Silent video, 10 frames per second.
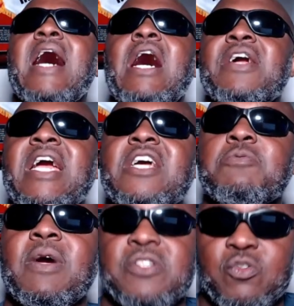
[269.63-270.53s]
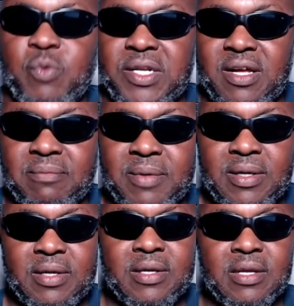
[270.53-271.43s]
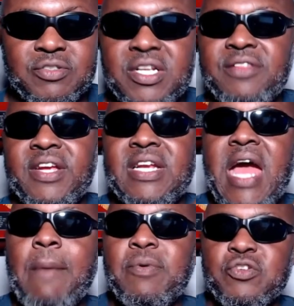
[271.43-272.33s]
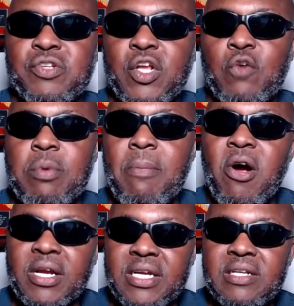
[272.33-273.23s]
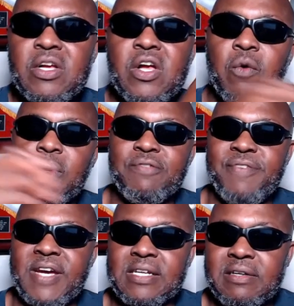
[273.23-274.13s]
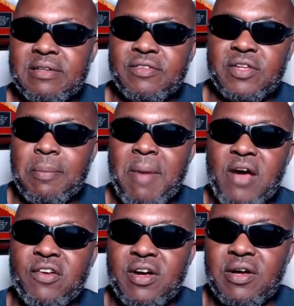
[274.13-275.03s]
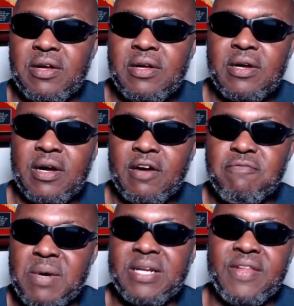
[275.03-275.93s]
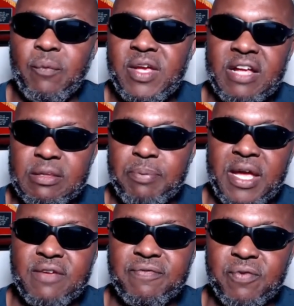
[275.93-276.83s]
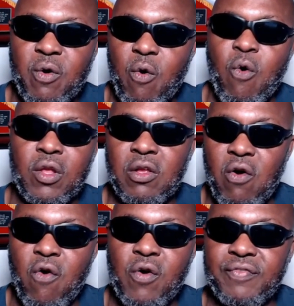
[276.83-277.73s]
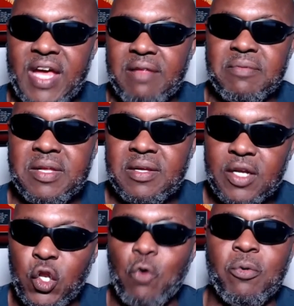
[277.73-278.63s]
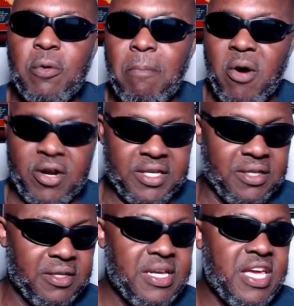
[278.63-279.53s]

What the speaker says: Our gas prices went up. Because anything that happens on the global market will affect the amount of money that we have to pay for oil on that global market.